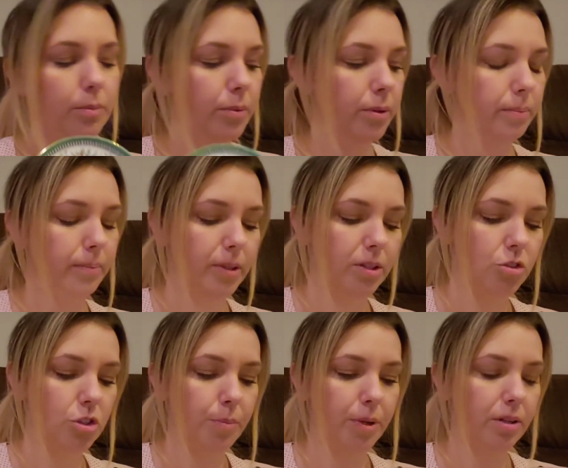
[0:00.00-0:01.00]
somewhere
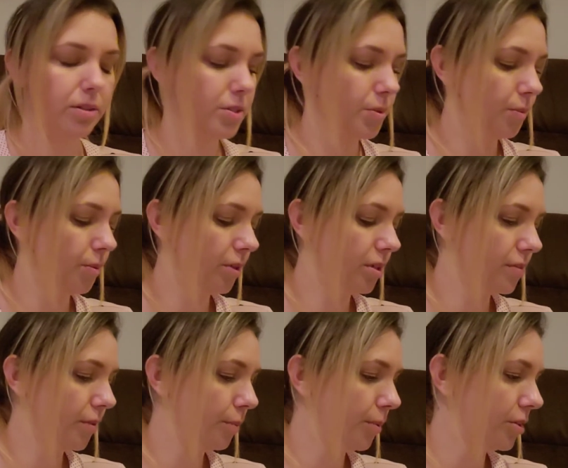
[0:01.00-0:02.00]
Shipping on this one won't
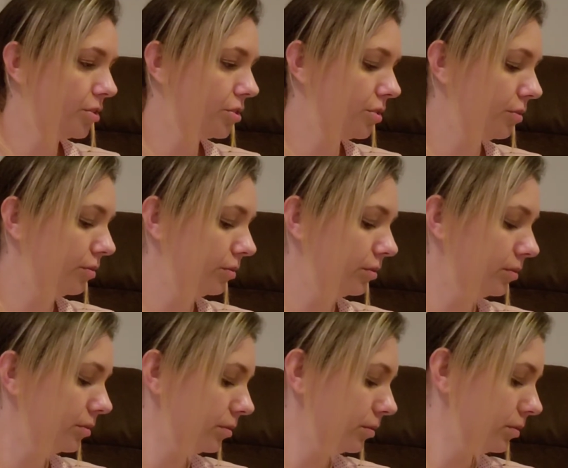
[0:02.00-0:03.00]
cost very much, so
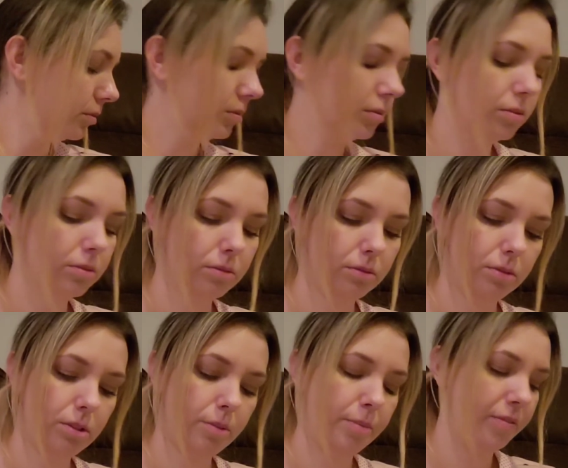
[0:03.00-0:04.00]

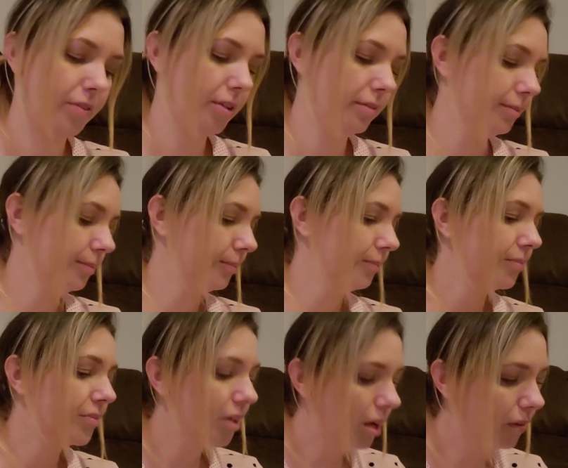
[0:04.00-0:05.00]
it'll be fine.
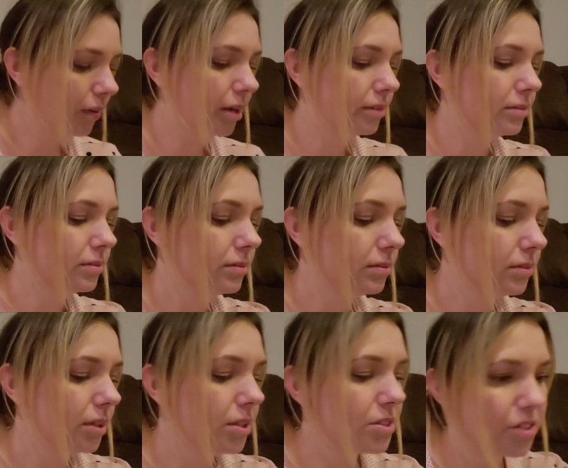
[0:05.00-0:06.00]
Okay,
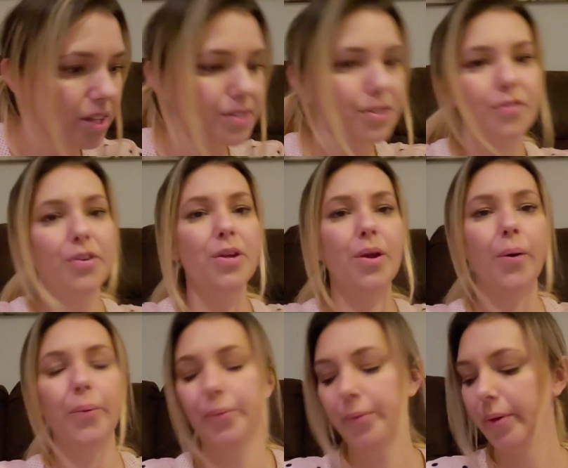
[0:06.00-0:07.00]
so that's the
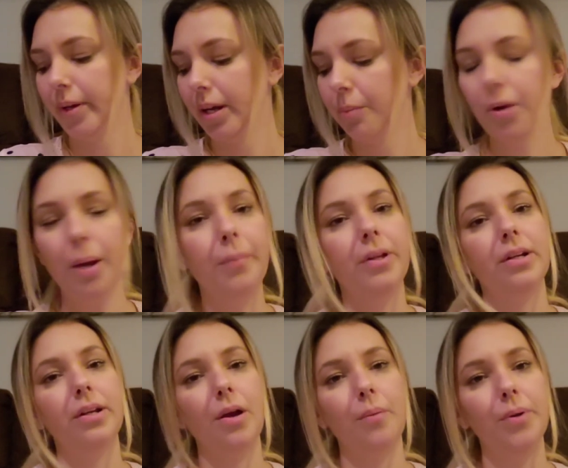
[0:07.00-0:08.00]
video. I'm
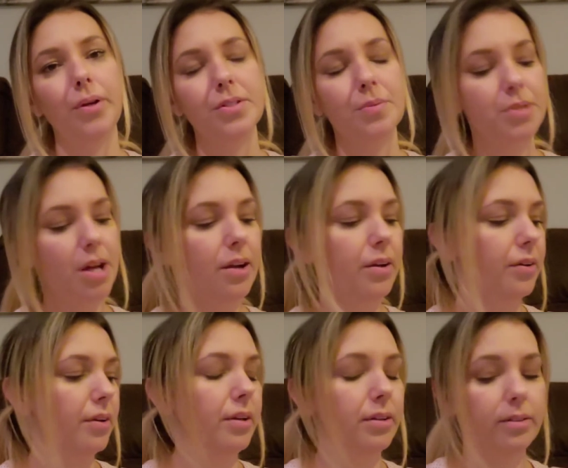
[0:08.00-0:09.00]
rambling now because I'm
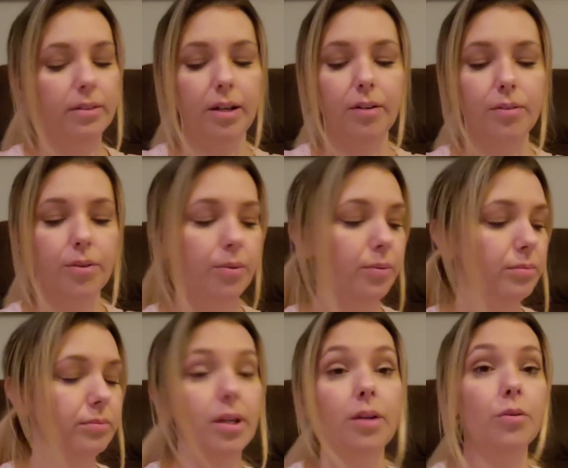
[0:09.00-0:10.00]
tired and I don't
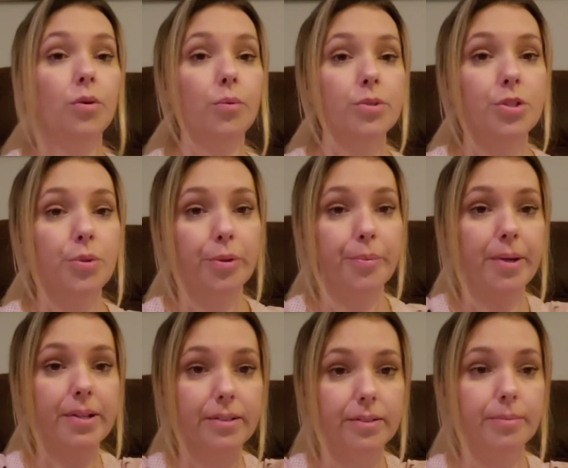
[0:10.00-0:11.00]
know I don't know what to do with
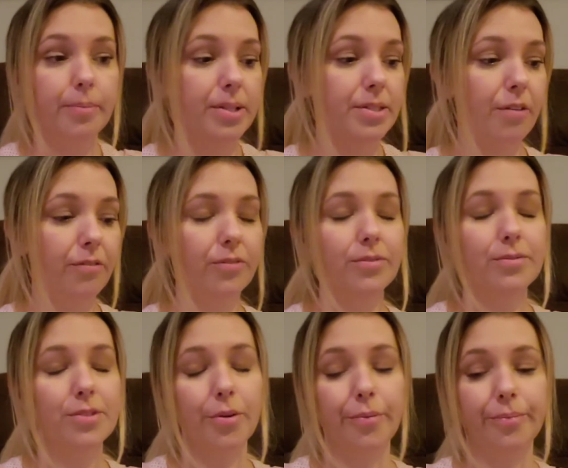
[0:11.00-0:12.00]
my myself.
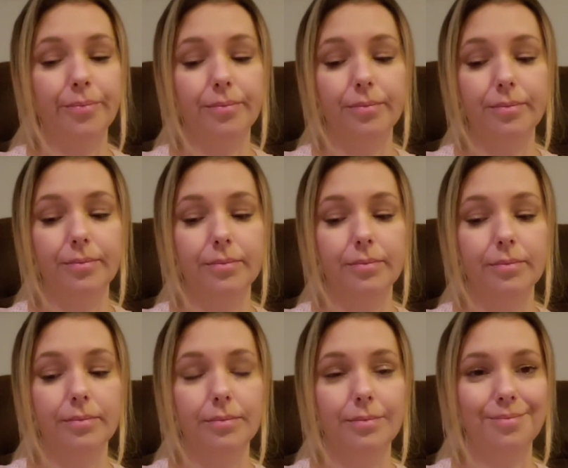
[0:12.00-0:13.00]
So
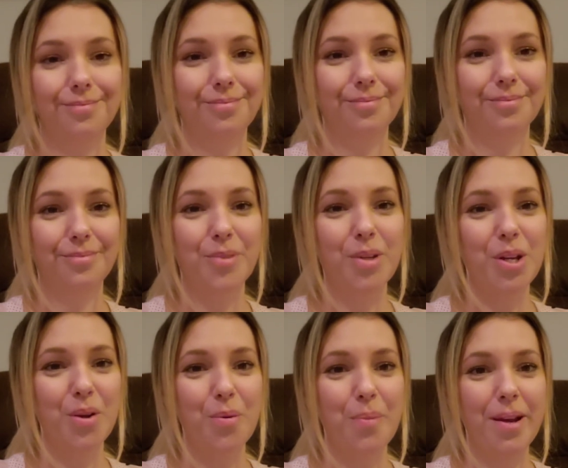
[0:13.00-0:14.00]
I'm
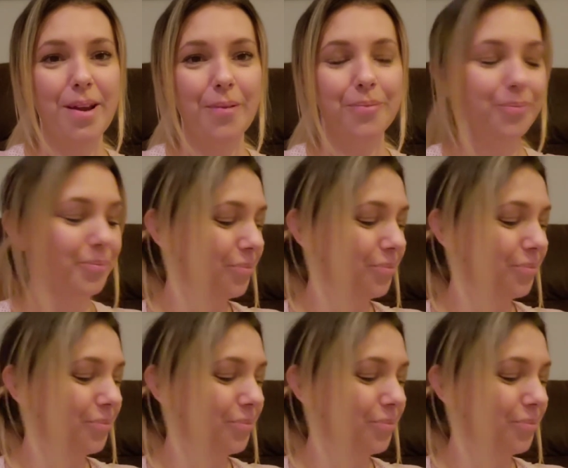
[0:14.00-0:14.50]
gonna go to bed now.